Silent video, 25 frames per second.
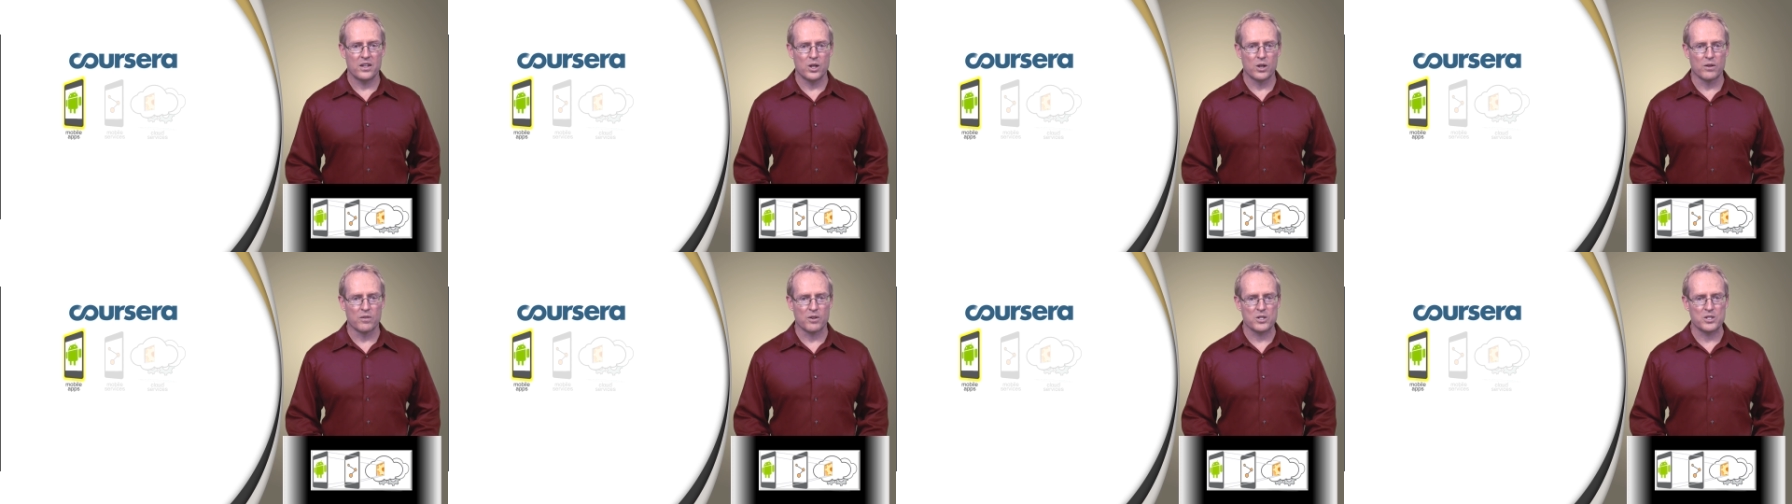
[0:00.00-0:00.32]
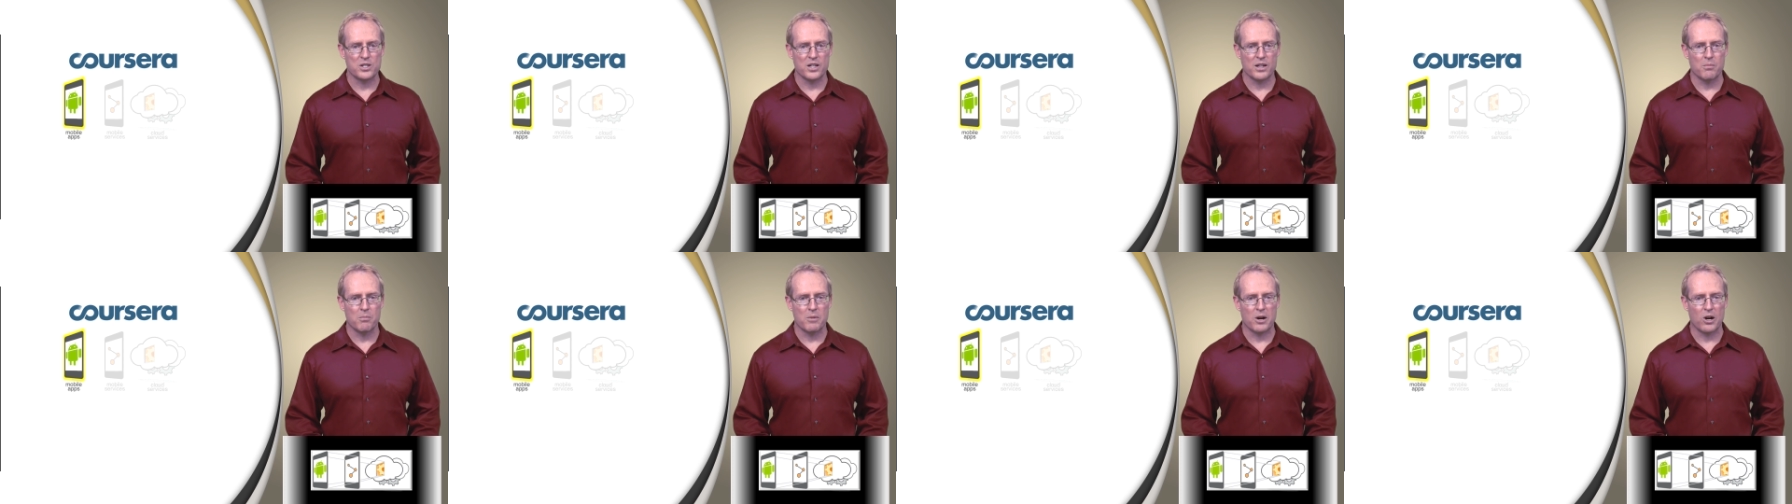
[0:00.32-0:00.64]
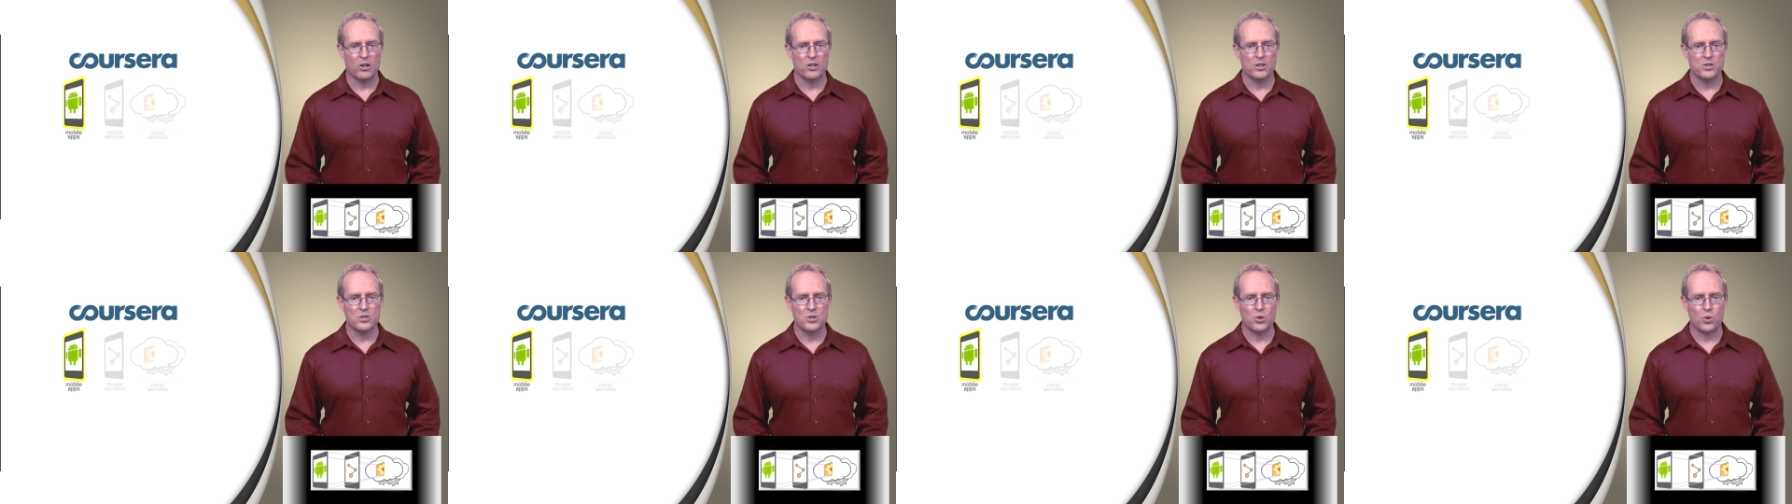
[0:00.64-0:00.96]
University of
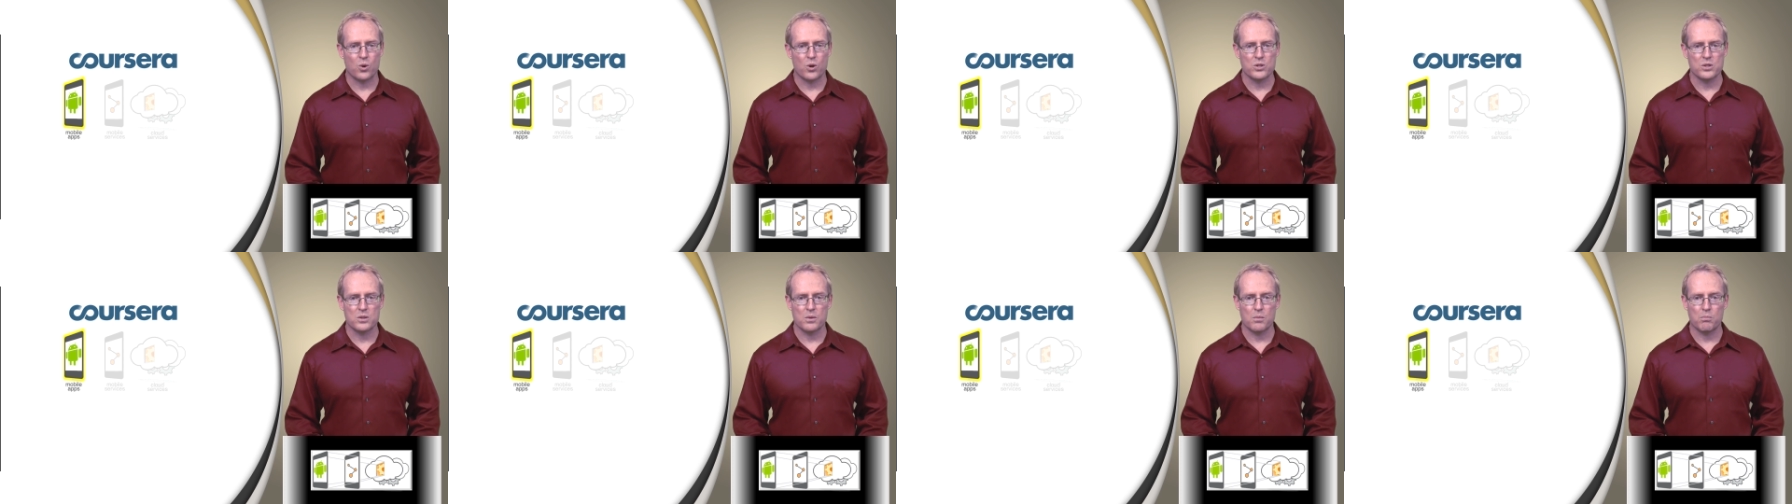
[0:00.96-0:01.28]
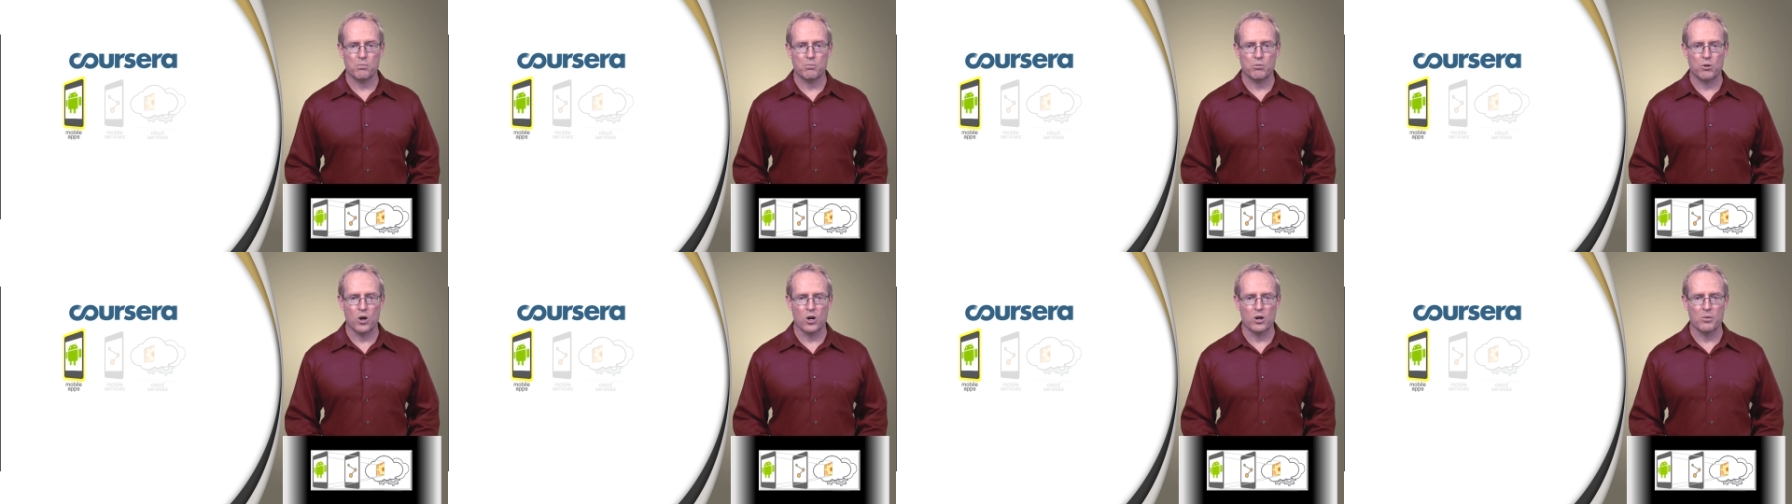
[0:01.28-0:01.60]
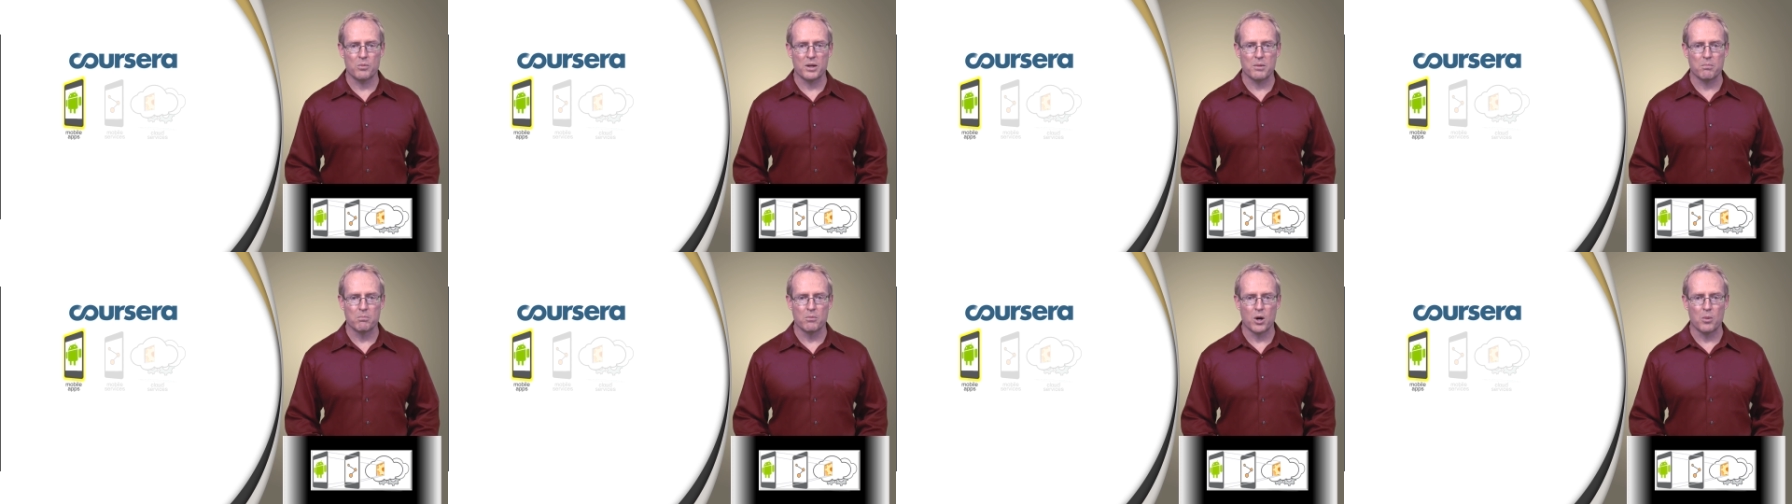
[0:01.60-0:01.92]
Maryland's course
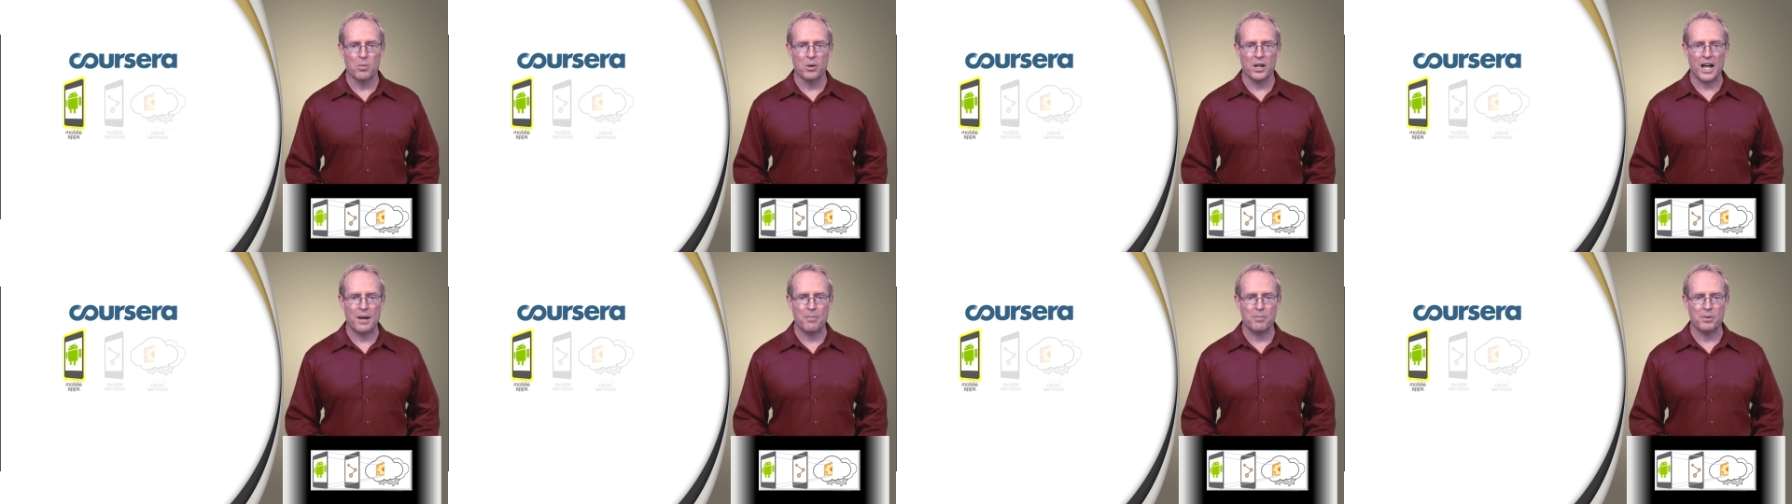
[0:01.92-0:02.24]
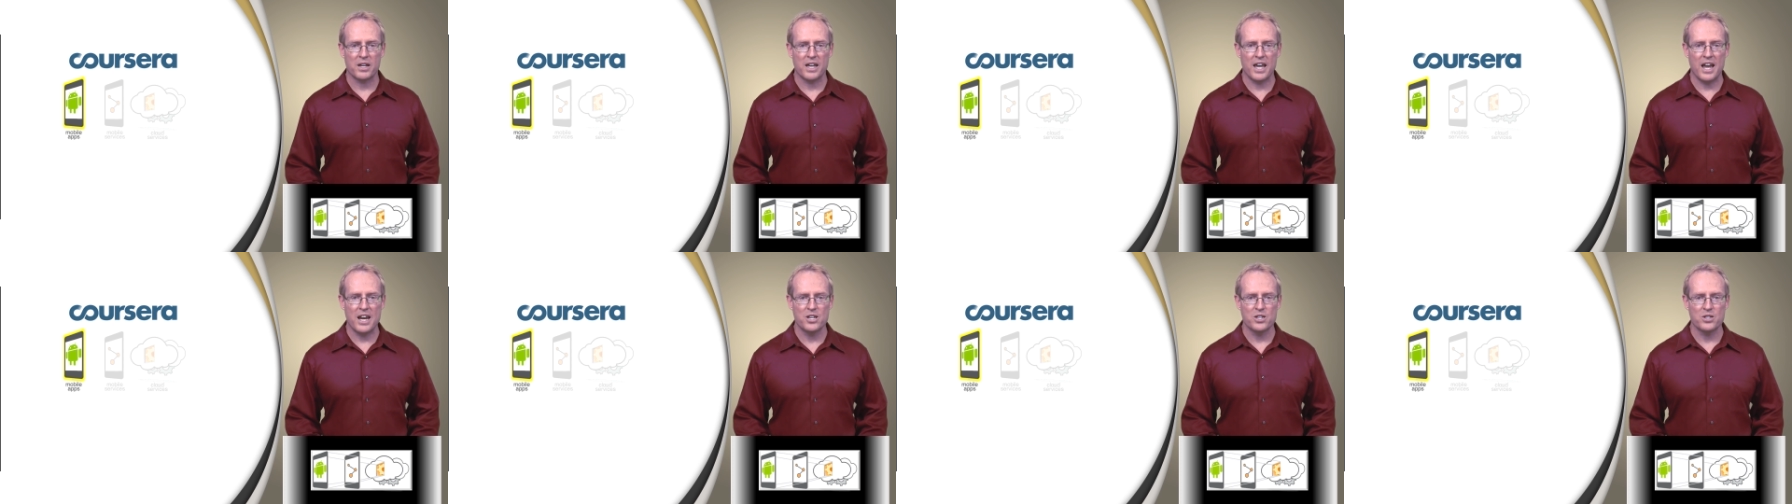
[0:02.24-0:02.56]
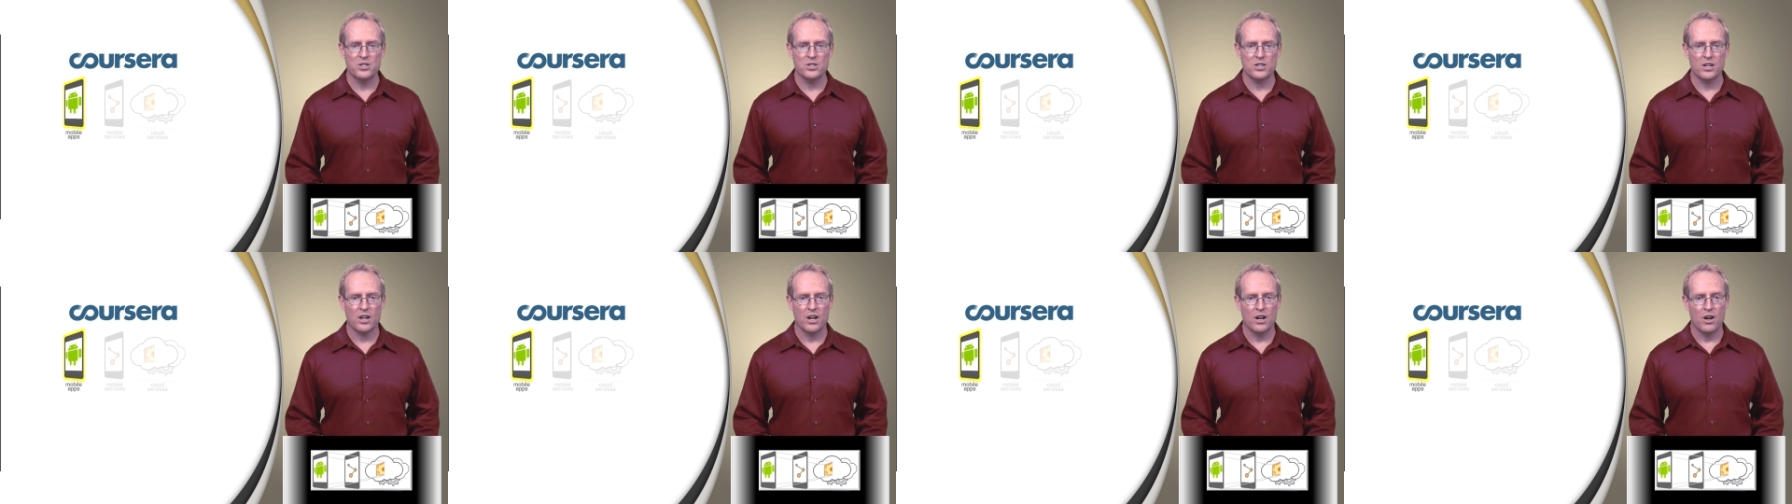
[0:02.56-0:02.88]
Programming Mobile
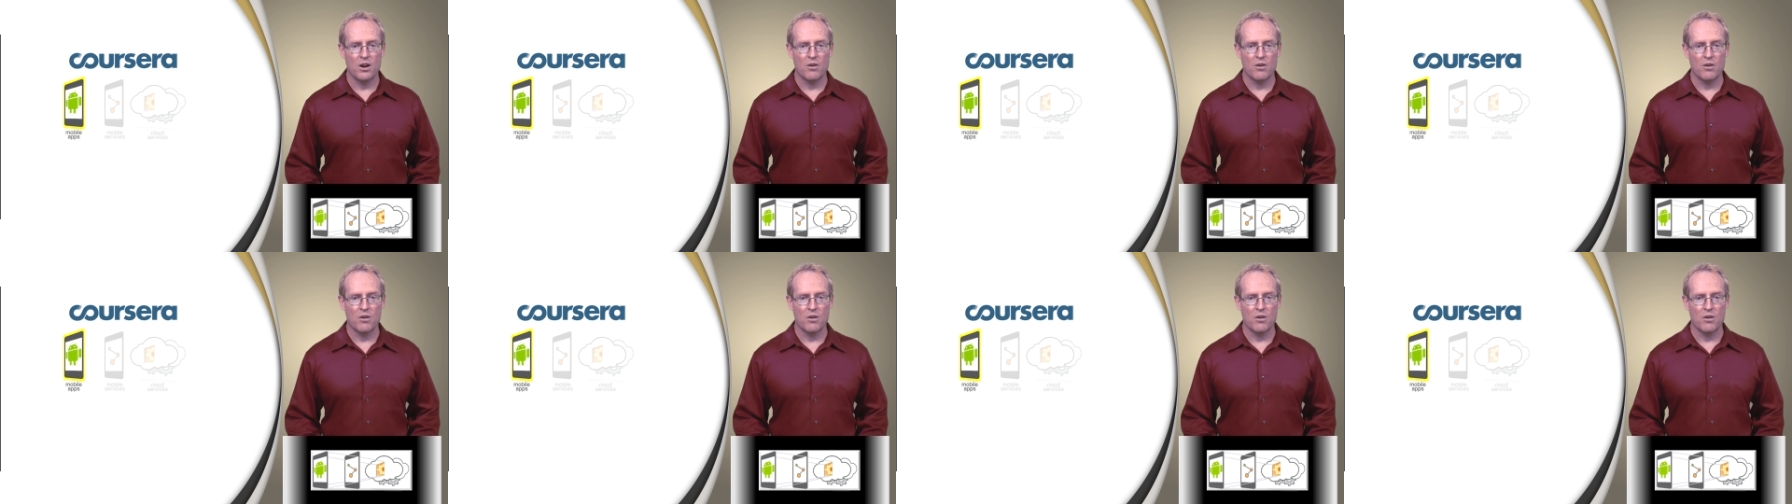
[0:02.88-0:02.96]
Applications